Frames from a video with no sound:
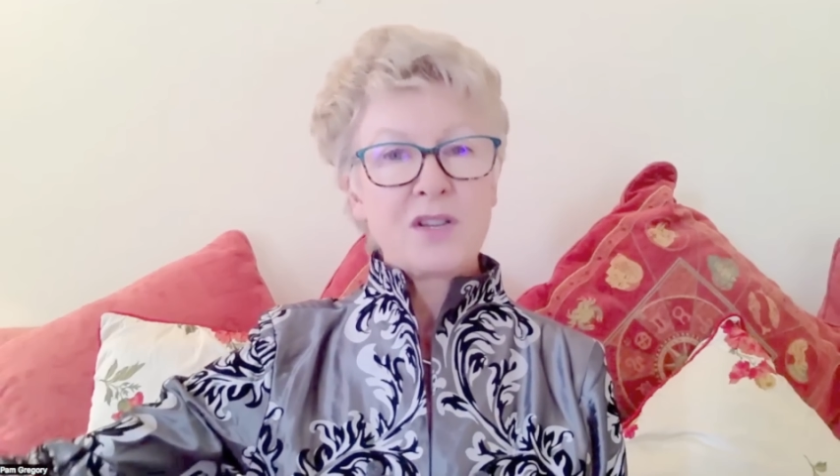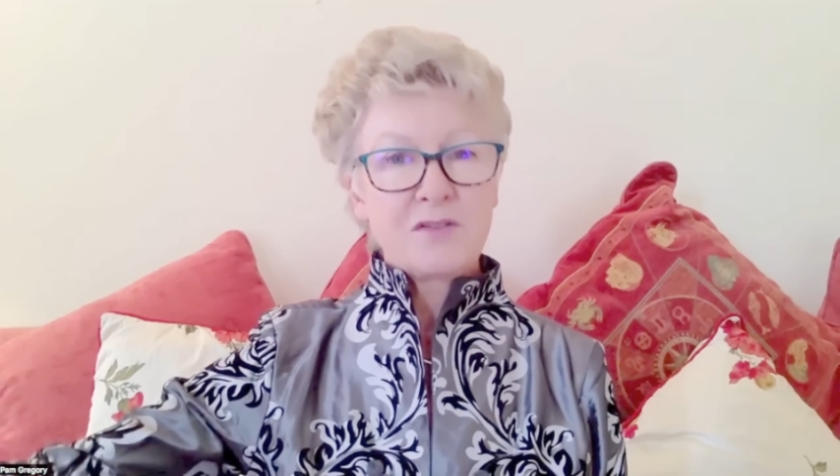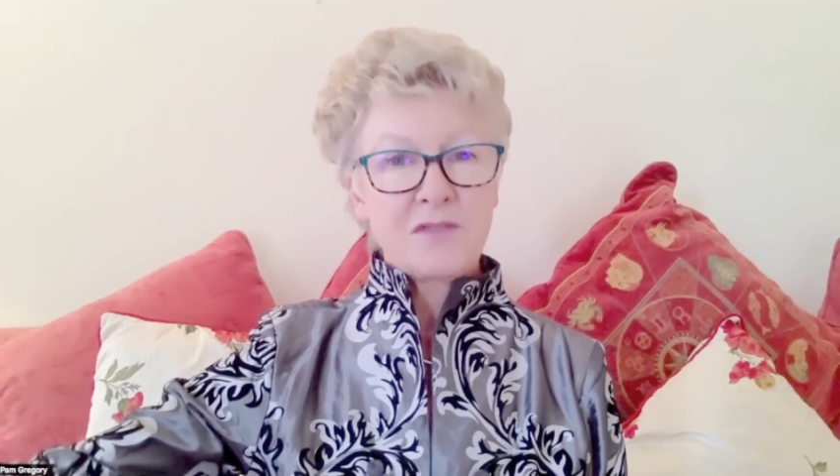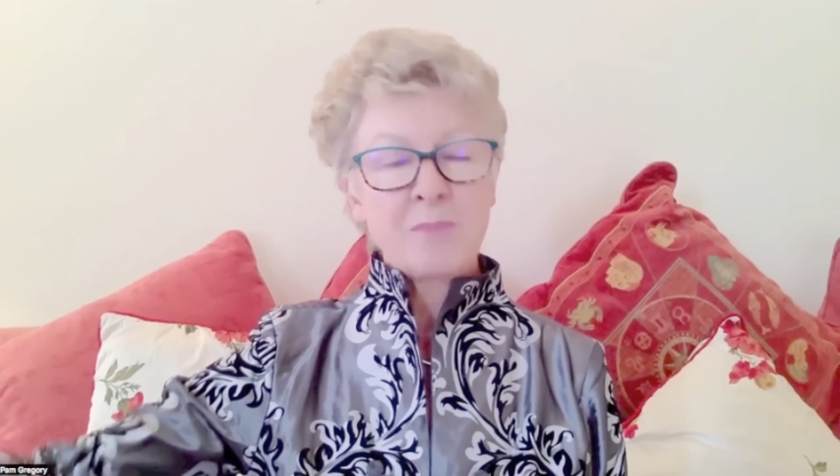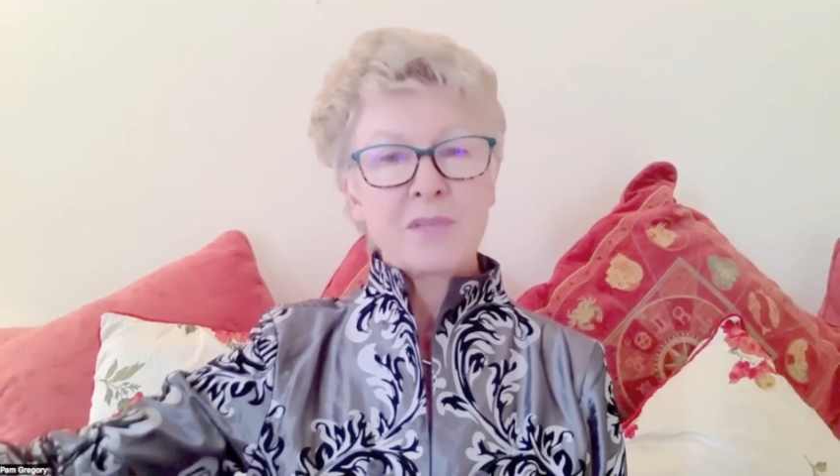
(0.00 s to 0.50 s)

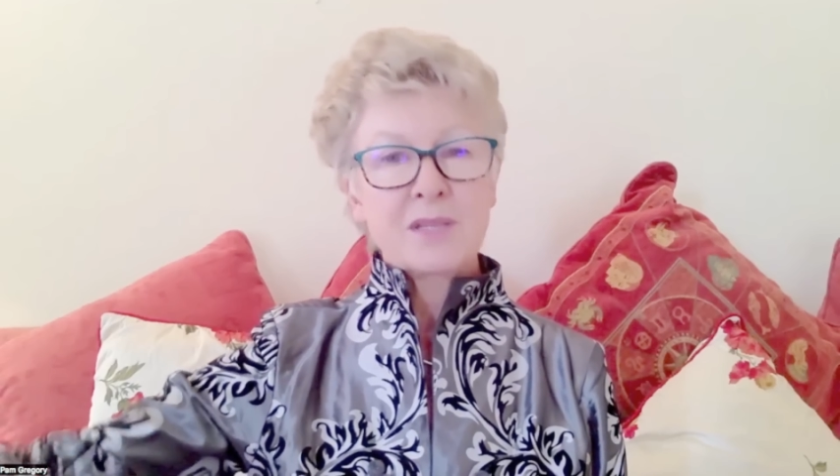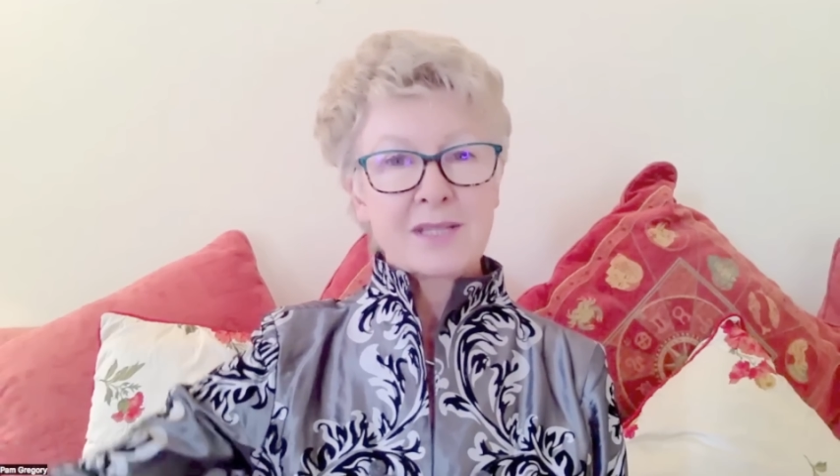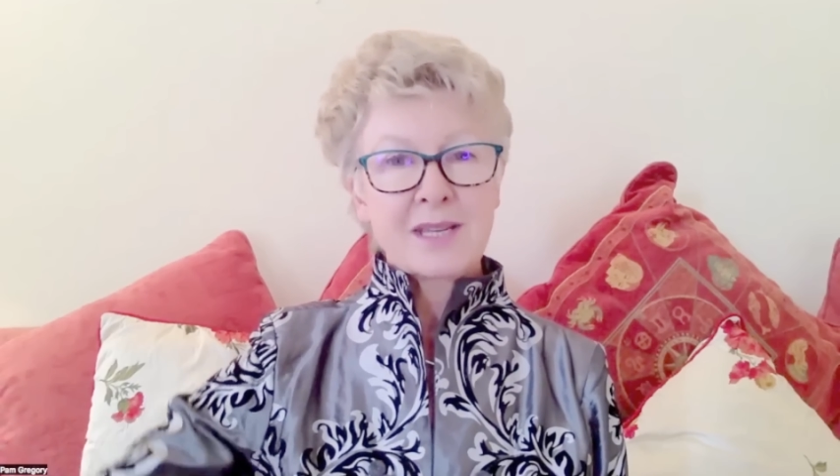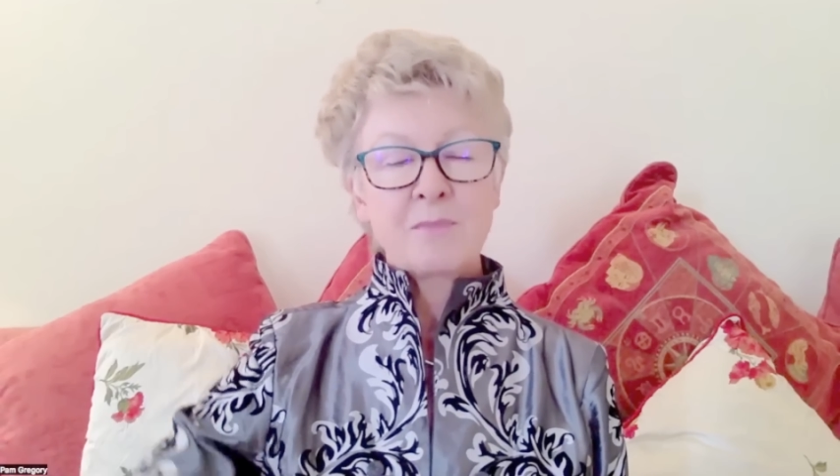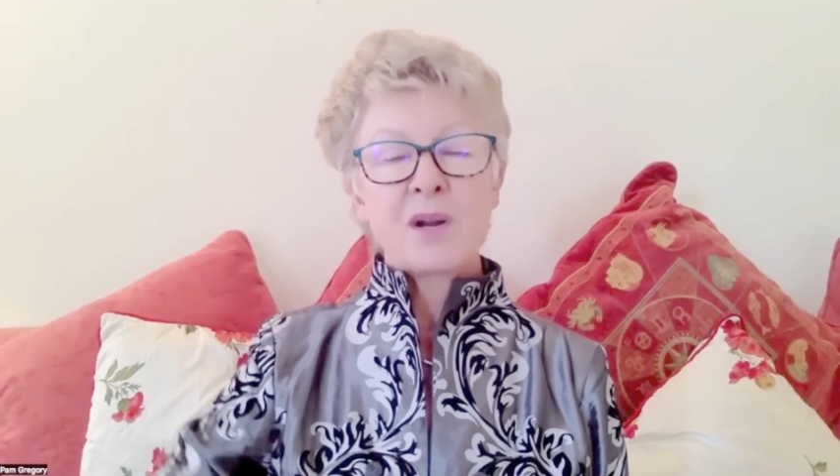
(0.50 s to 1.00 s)
November,
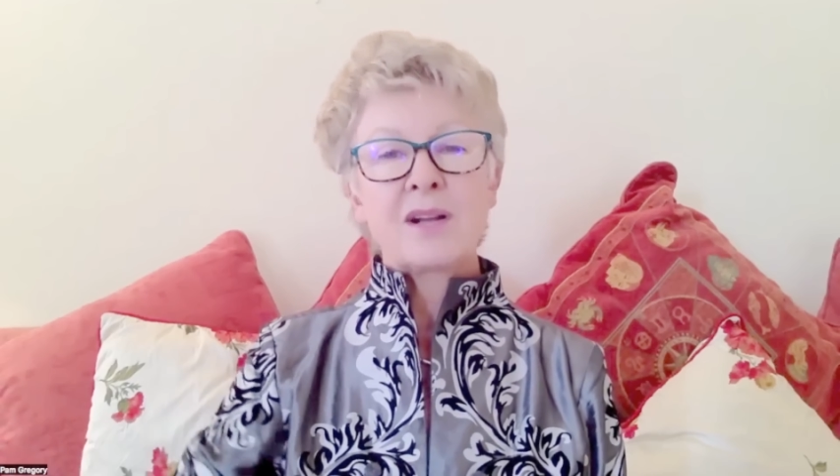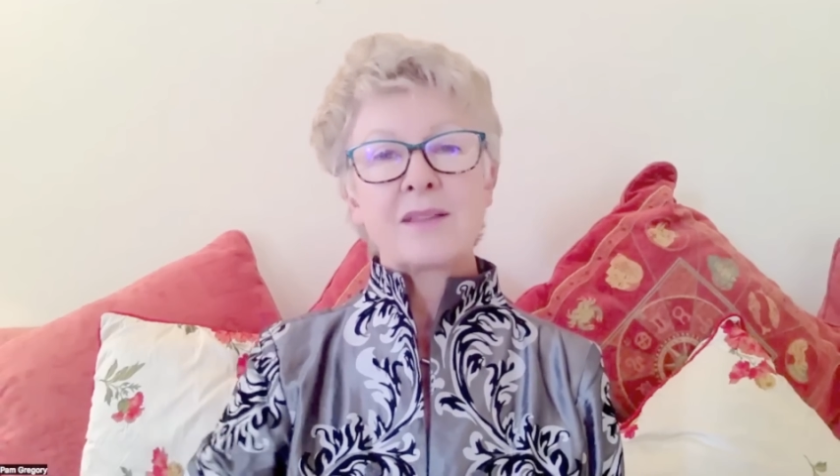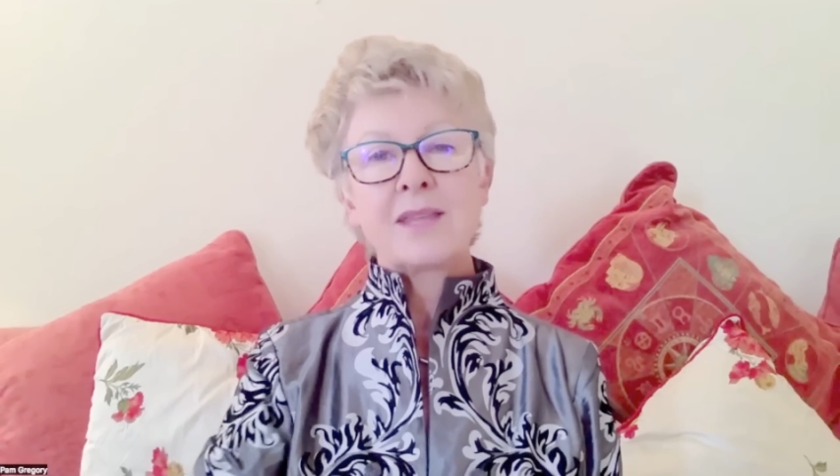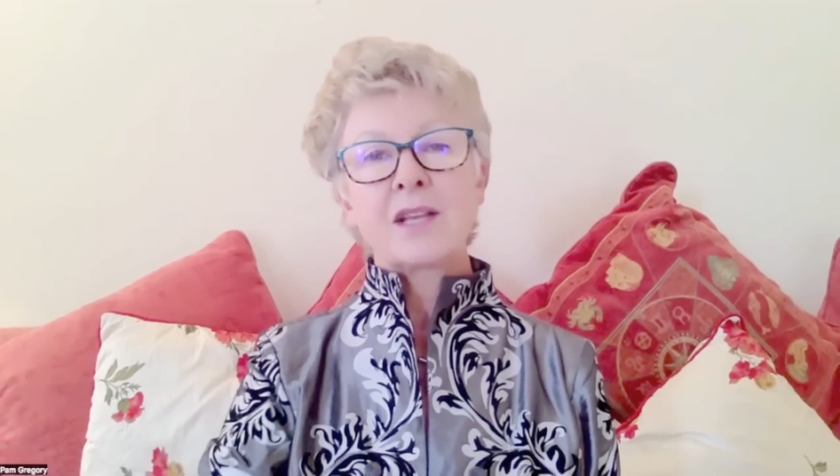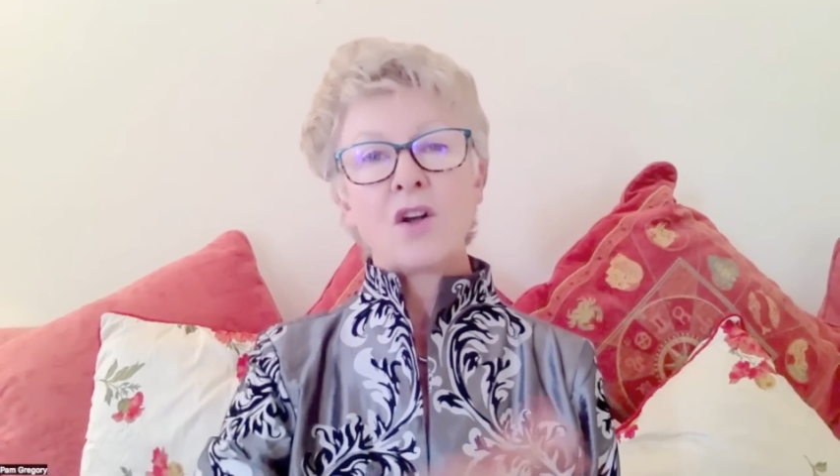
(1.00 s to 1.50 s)
December, I
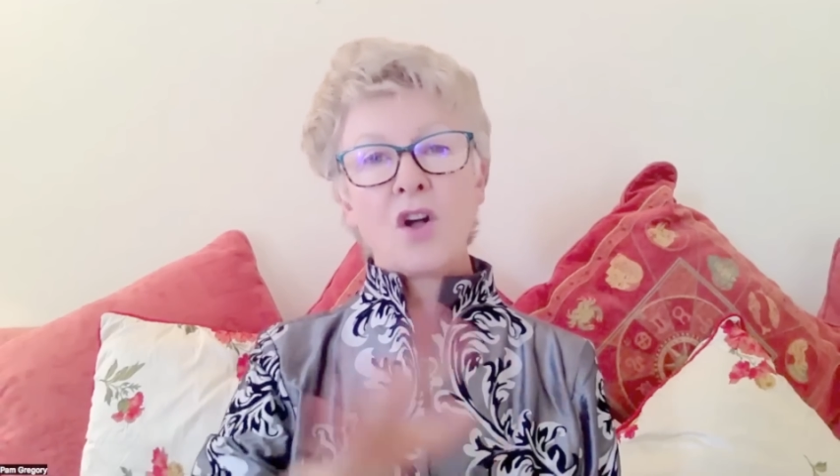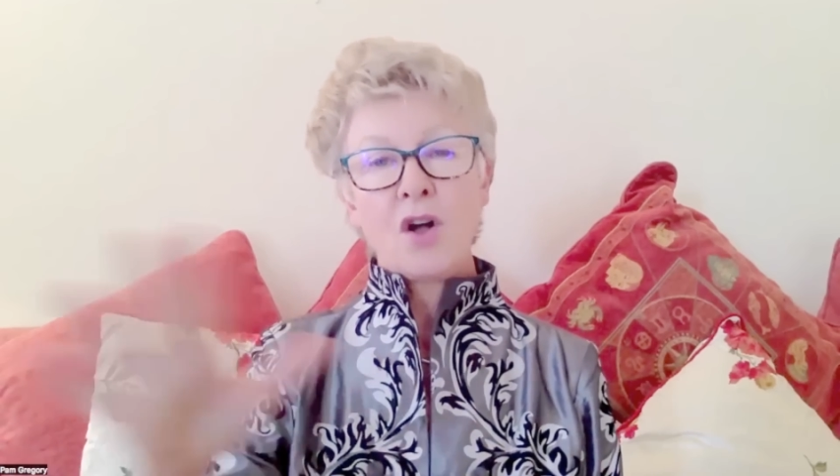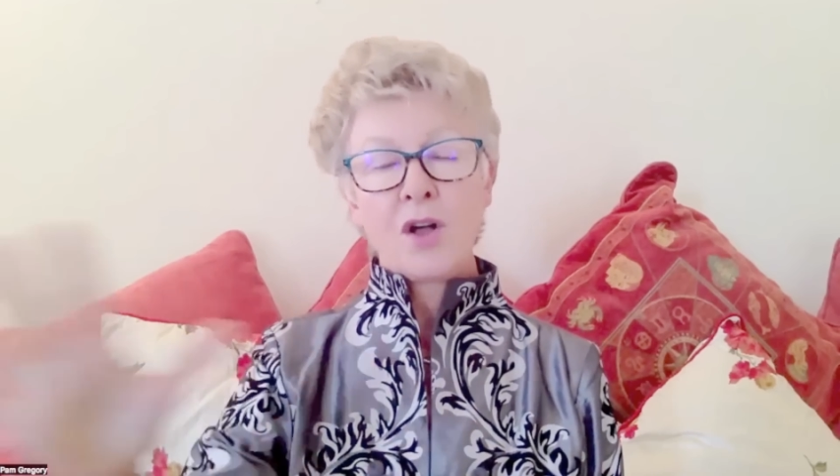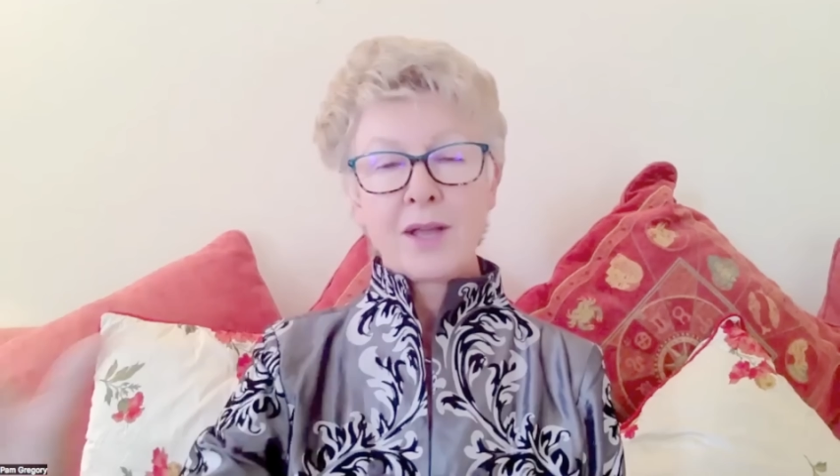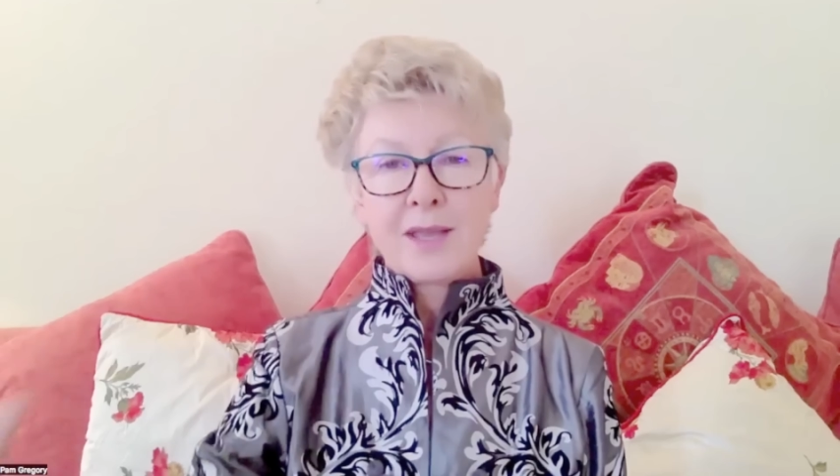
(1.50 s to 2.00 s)
think are